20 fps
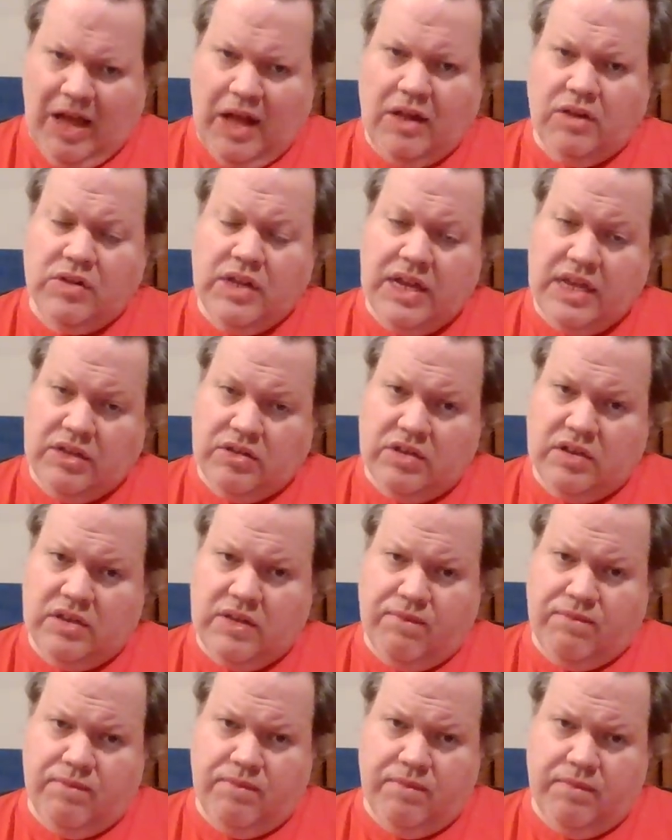a link to
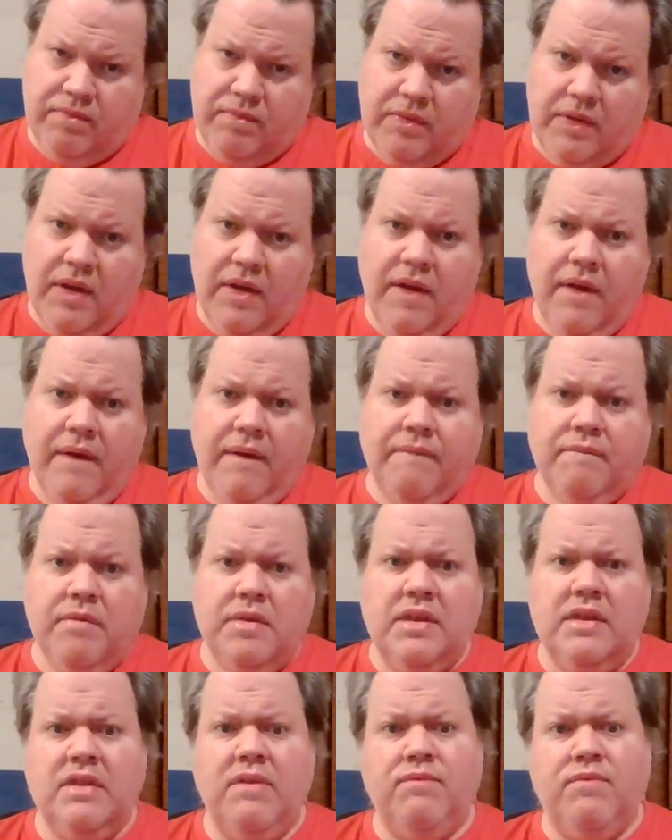
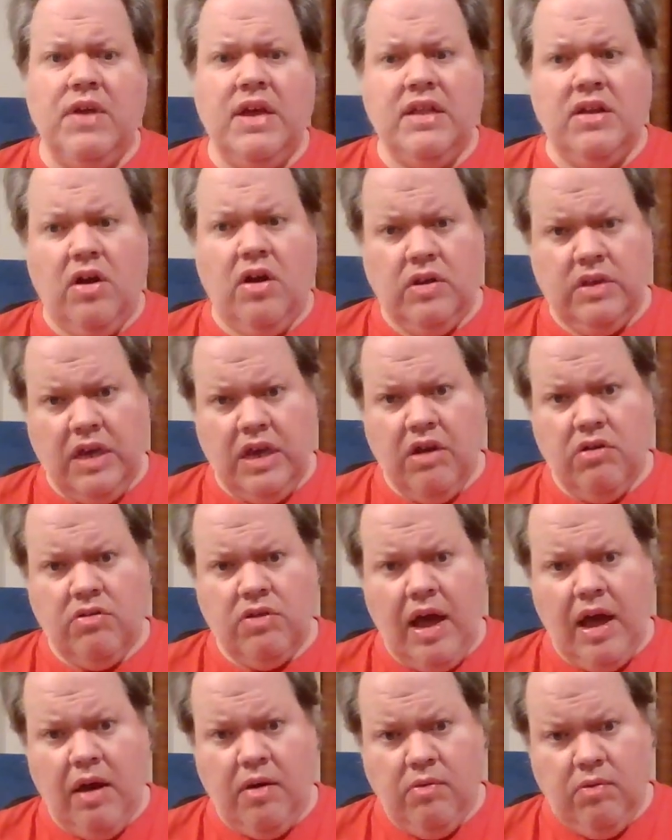the vid on here
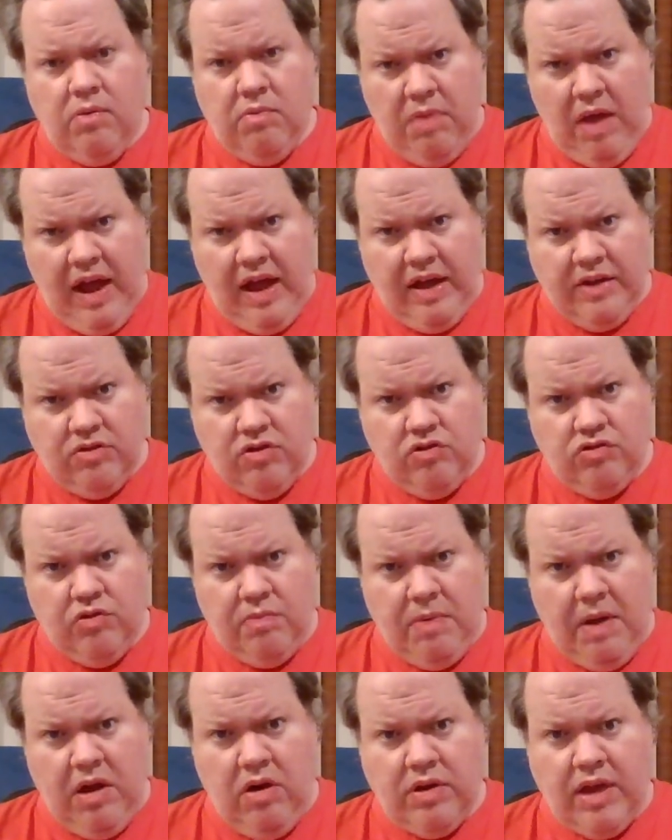that I told you
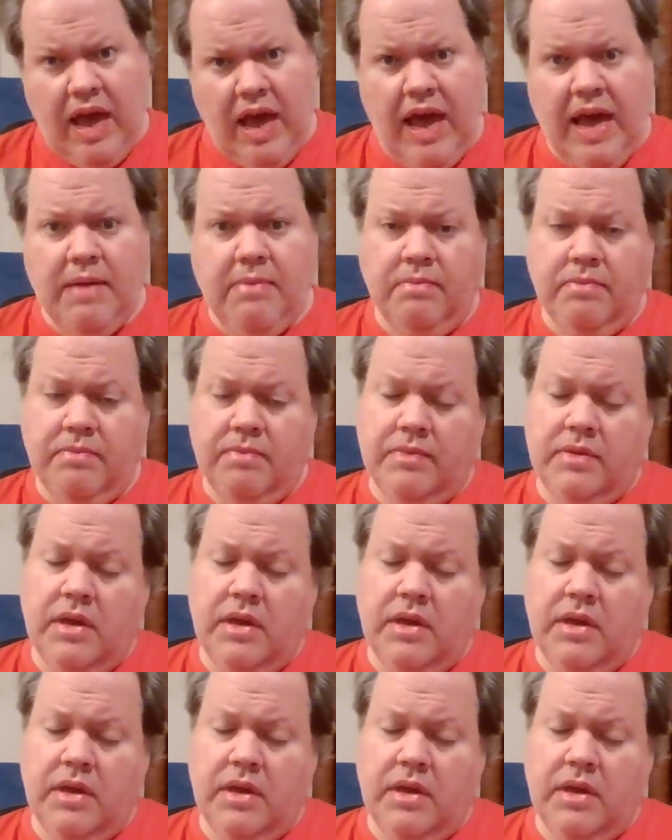about, okay?